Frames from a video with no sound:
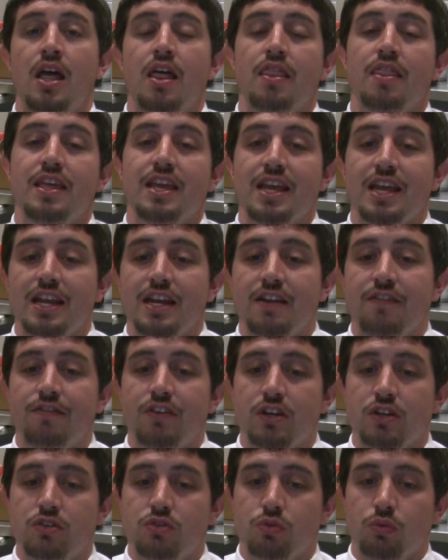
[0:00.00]
the
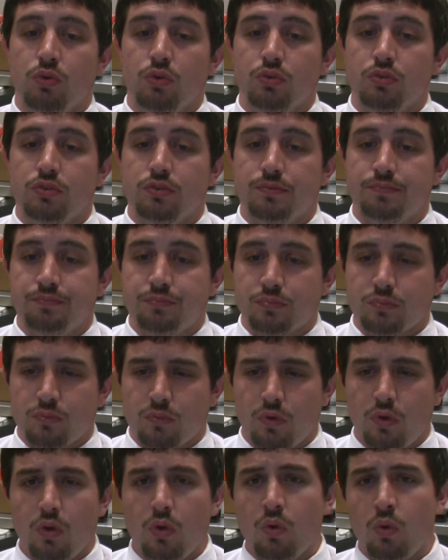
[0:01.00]
individuals
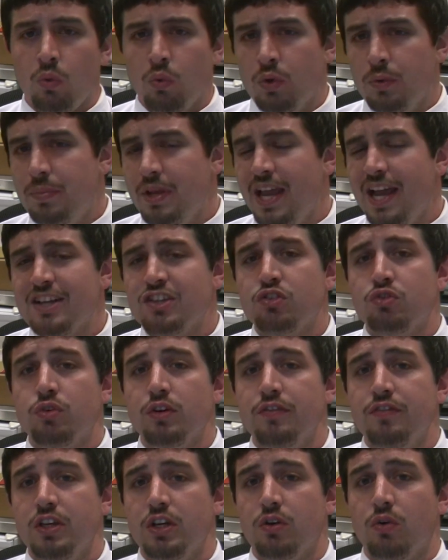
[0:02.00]
would be asked
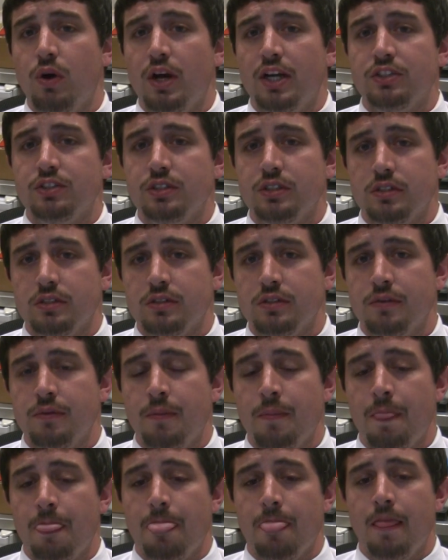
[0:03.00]
trivia questions.
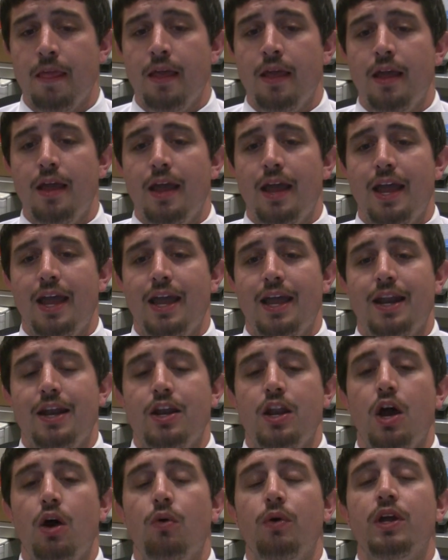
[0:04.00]

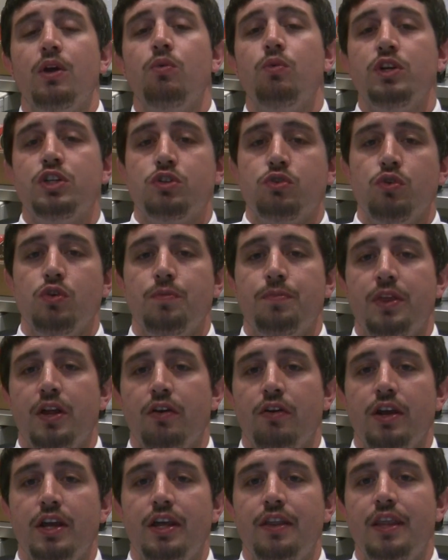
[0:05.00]
And knowing which group
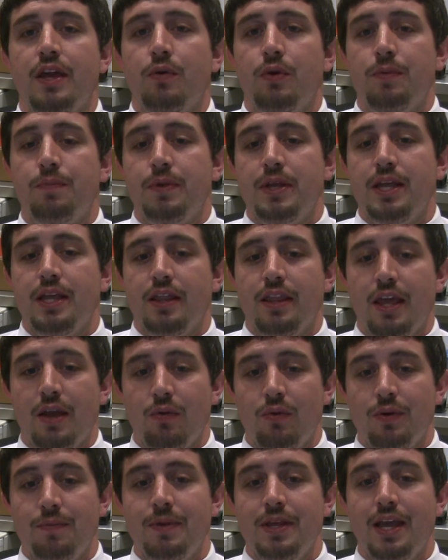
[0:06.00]
they're in, they
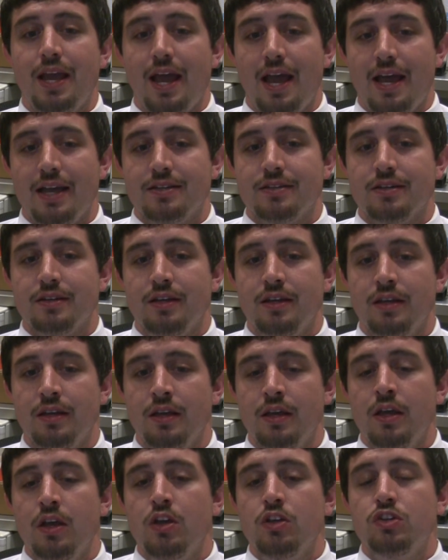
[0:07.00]
would be asked
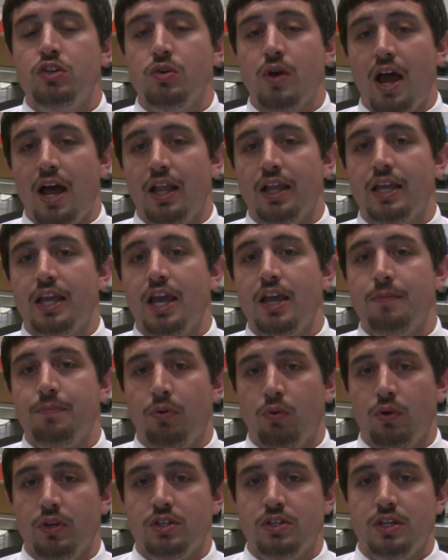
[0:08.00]
to allocate
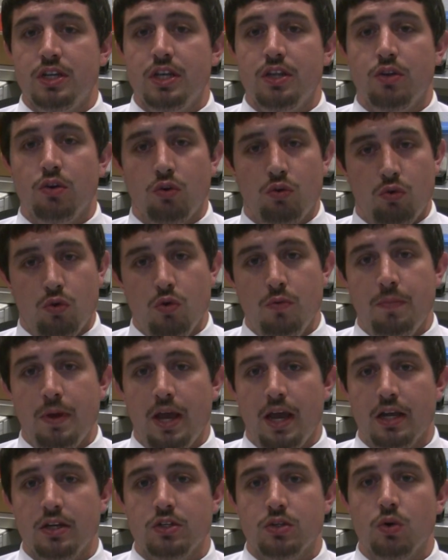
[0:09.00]
points to either group
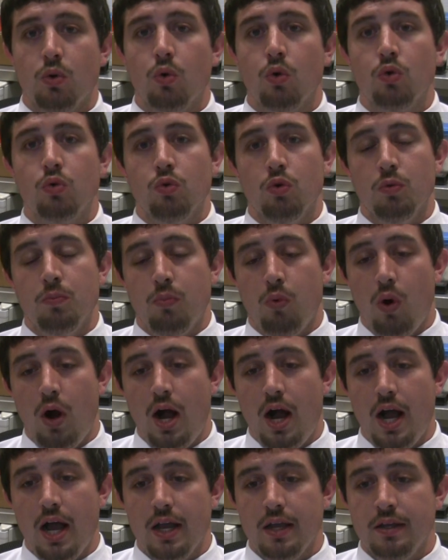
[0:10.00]
X or group
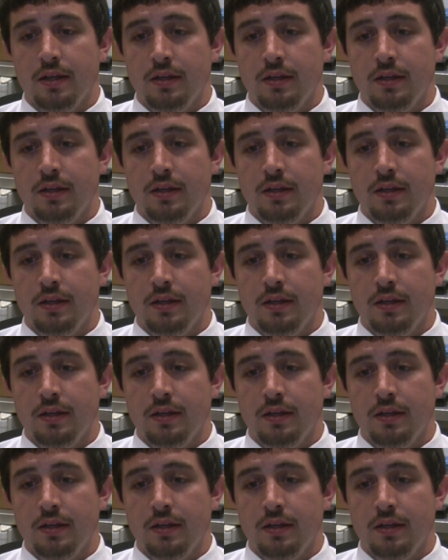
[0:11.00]
Y.